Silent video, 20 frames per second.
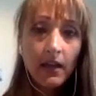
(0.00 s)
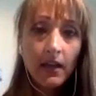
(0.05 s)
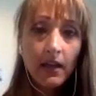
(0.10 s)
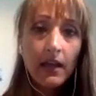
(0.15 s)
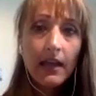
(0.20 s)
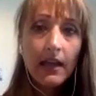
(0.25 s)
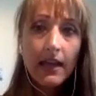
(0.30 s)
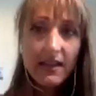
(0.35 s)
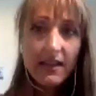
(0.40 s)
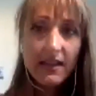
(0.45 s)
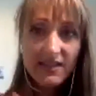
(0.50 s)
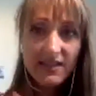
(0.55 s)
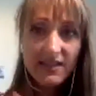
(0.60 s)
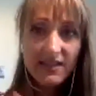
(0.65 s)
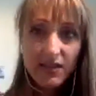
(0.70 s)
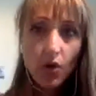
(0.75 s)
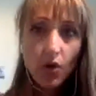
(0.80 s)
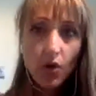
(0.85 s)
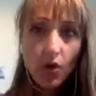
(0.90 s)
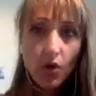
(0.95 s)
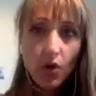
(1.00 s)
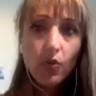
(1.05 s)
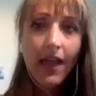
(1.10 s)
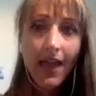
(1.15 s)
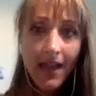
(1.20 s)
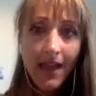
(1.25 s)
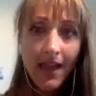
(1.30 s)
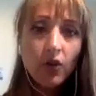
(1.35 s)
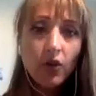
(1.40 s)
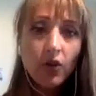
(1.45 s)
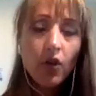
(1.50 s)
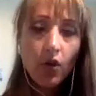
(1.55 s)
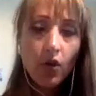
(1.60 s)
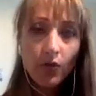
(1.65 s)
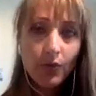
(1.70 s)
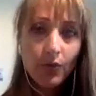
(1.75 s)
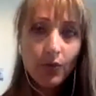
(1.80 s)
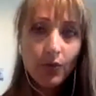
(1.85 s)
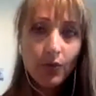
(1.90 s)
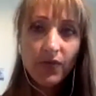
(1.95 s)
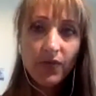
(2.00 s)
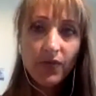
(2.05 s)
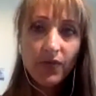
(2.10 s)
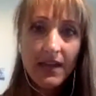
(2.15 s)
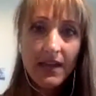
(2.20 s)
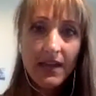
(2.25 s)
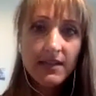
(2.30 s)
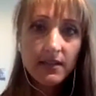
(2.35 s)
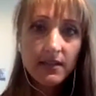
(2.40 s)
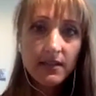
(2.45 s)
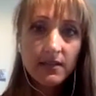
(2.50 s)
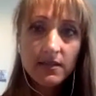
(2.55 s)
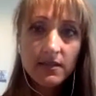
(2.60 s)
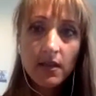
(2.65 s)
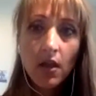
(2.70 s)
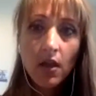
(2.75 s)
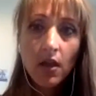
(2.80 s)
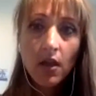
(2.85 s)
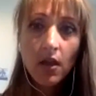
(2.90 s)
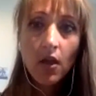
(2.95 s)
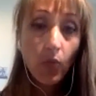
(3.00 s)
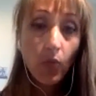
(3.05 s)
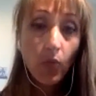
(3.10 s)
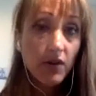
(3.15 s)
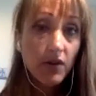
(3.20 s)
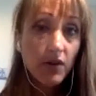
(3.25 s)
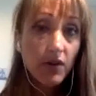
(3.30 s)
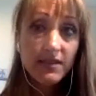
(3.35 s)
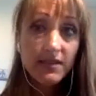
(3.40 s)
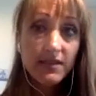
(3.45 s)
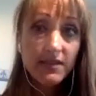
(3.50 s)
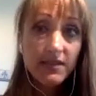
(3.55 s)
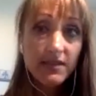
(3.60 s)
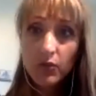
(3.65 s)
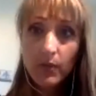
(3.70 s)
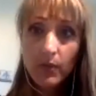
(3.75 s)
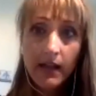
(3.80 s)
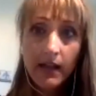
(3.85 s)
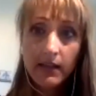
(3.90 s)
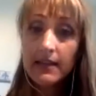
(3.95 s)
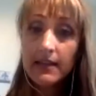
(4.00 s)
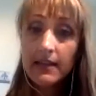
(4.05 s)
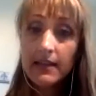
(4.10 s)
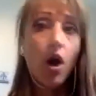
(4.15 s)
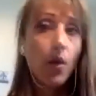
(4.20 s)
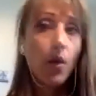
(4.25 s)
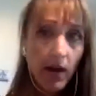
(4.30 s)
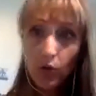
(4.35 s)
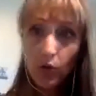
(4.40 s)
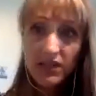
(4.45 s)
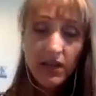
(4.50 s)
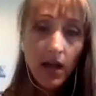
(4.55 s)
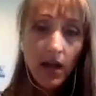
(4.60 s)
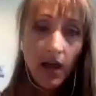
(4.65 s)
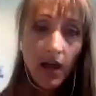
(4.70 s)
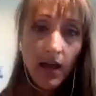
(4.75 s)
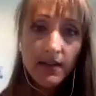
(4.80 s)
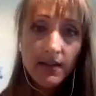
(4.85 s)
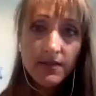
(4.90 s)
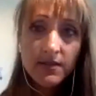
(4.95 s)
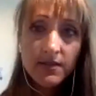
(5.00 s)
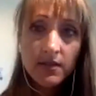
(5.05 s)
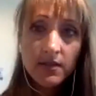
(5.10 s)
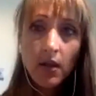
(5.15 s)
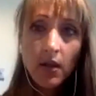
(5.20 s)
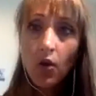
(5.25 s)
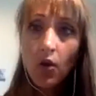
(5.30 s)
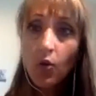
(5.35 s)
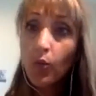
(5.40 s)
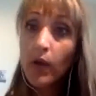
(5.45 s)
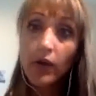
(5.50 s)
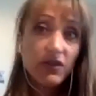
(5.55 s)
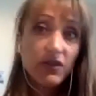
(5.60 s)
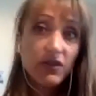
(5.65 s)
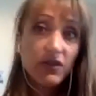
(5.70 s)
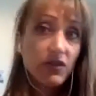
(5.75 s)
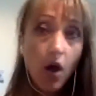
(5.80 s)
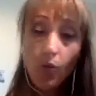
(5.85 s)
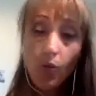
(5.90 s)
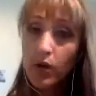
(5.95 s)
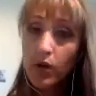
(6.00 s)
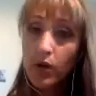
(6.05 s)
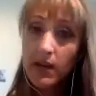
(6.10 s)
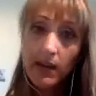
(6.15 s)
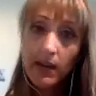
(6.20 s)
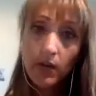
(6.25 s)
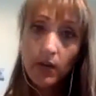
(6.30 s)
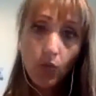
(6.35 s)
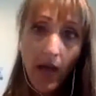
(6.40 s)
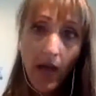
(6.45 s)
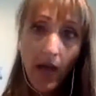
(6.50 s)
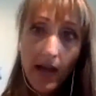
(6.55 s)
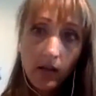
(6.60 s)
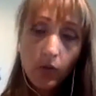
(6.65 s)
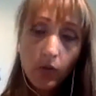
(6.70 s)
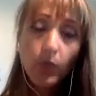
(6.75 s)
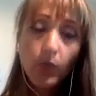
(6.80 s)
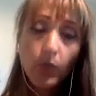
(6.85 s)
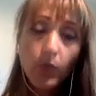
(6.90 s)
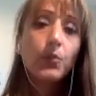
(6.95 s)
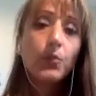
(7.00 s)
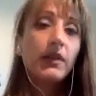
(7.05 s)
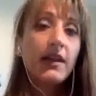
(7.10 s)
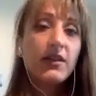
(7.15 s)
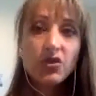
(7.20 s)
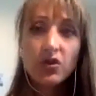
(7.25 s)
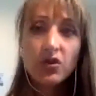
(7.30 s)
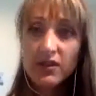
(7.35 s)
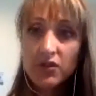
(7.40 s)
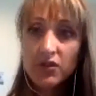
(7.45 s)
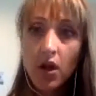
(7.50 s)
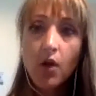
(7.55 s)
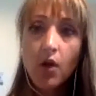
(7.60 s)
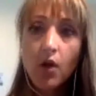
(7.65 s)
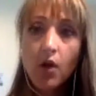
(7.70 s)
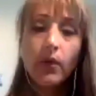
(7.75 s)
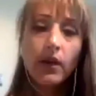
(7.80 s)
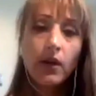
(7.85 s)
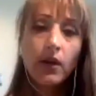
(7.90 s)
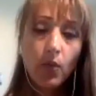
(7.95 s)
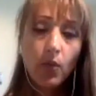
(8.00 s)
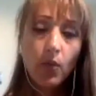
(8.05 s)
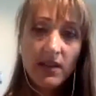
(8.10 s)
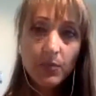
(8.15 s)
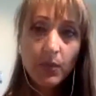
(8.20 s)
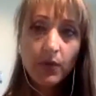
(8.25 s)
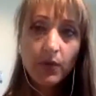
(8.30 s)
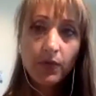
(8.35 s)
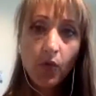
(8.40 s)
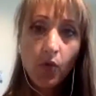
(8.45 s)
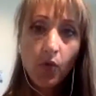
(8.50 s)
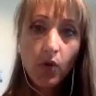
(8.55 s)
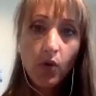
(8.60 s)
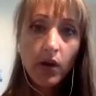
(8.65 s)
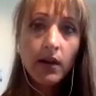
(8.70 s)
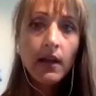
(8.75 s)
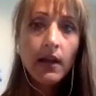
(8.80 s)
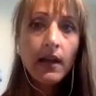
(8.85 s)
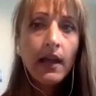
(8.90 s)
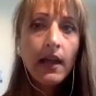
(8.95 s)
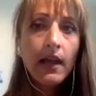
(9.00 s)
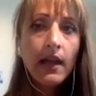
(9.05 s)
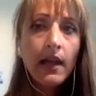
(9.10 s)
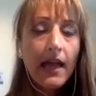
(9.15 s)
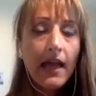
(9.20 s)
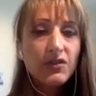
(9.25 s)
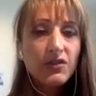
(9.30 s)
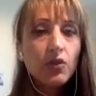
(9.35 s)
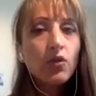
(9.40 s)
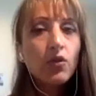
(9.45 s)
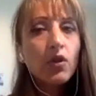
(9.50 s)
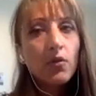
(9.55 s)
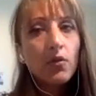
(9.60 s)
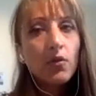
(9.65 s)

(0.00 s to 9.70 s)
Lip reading: It's okay to go through phases where sexuality is not prioritized, where it's not working well, where pleasure is not where it was before. And so